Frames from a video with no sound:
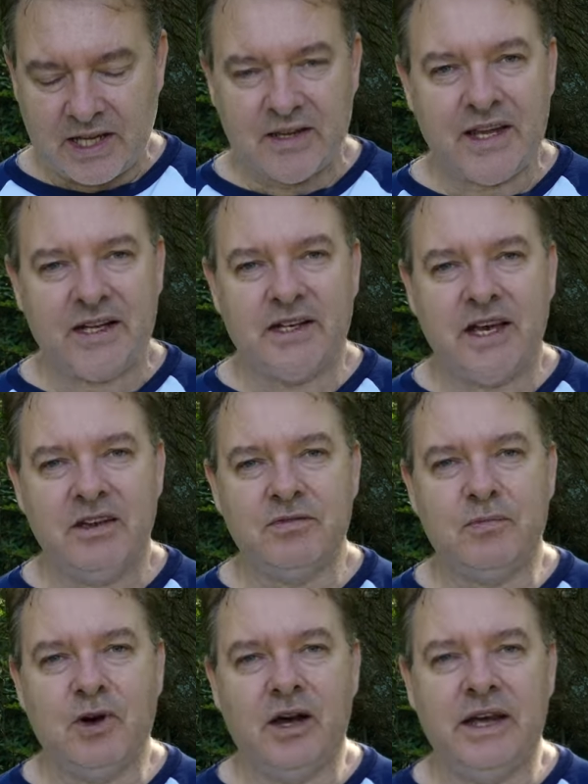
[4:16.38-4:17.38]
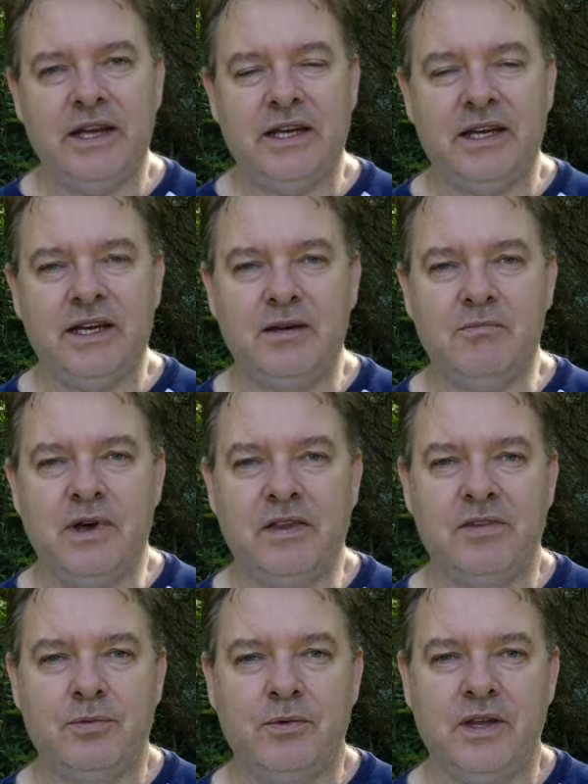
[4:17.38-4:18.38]
that gave my
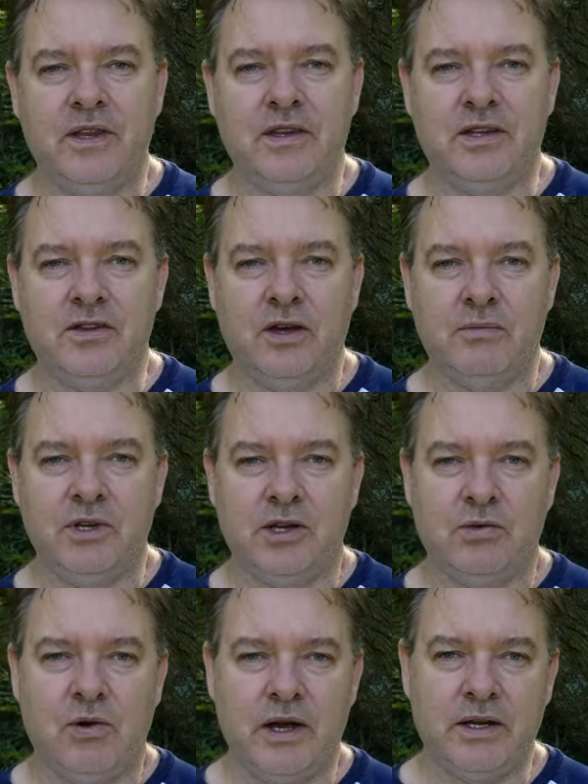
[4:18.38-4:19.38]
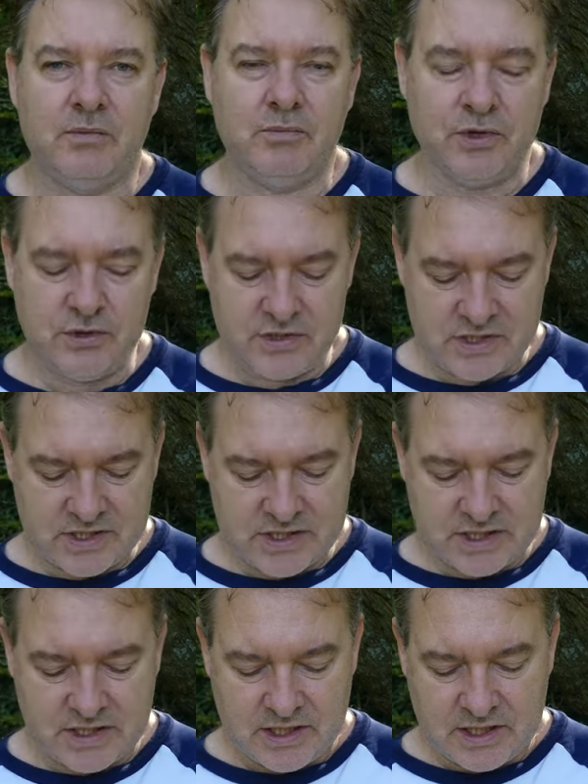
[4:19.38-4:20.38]
month with Adobe quite a
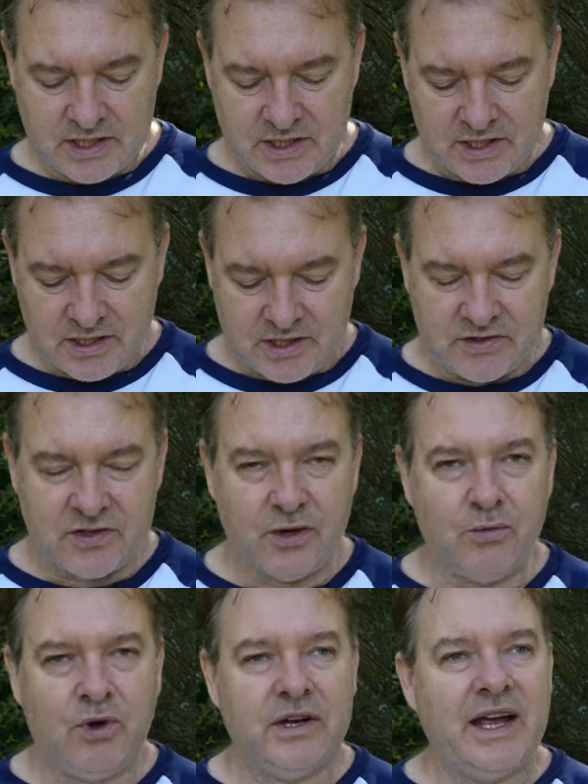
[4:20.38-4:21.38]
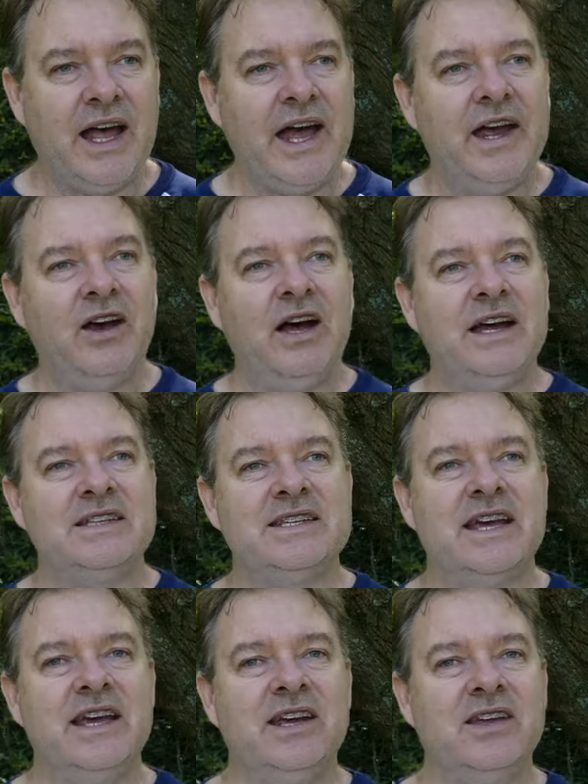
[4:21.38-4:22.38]
boost. So what AI
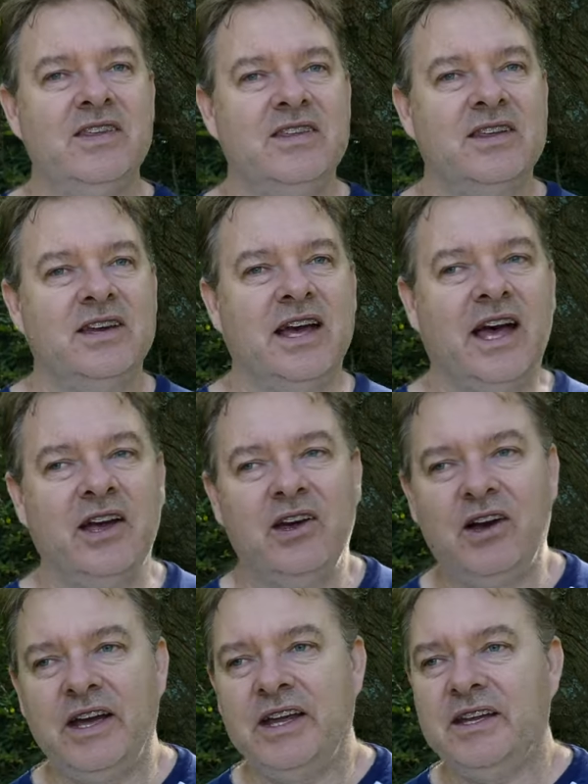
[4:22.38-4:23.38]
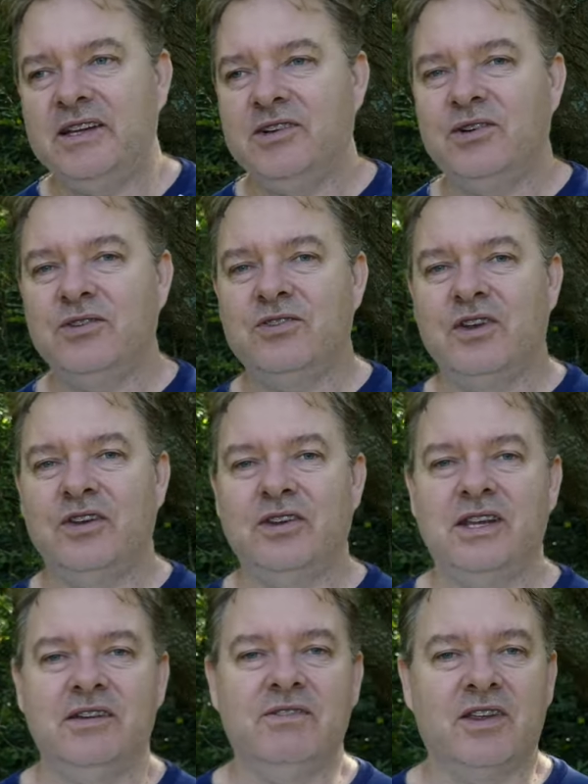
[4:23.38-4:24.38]
taketh, AI also
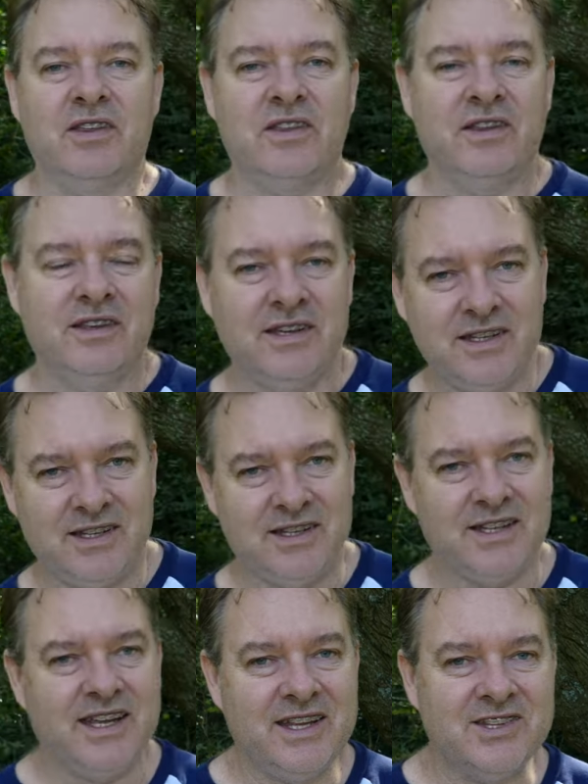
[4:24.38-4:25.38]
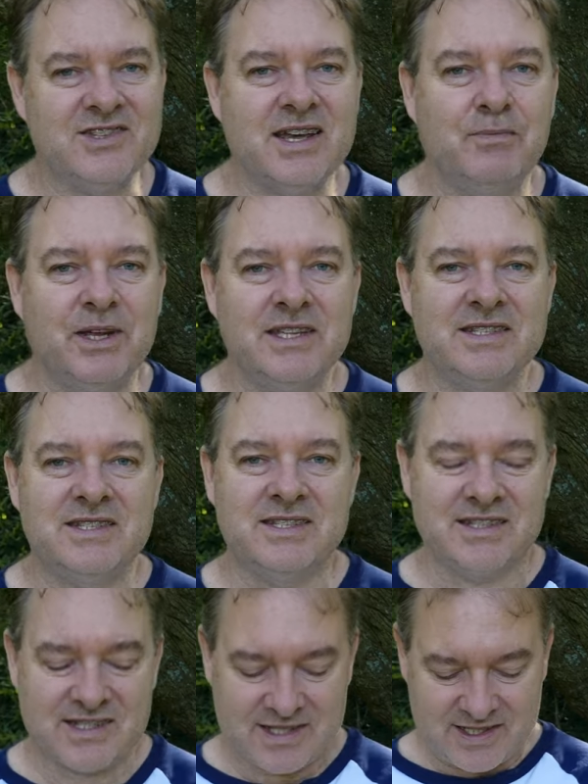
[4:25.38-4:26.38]
giveth in some
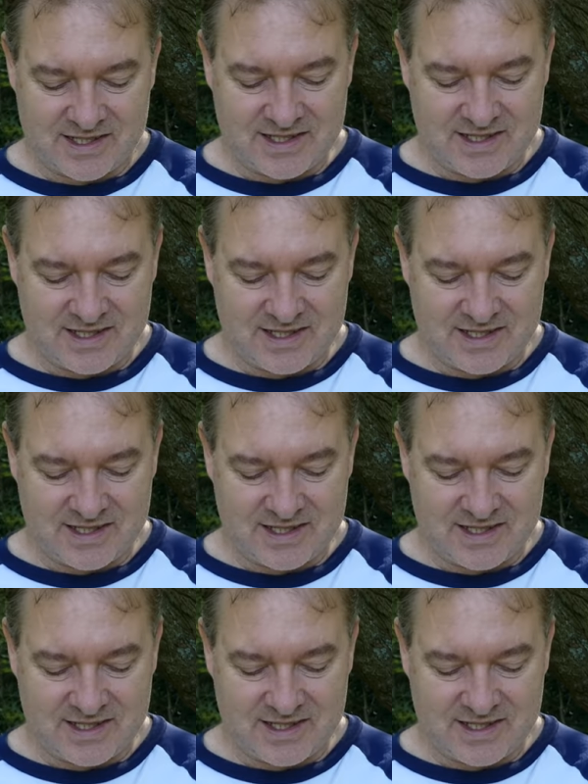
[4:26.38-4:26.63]
instance.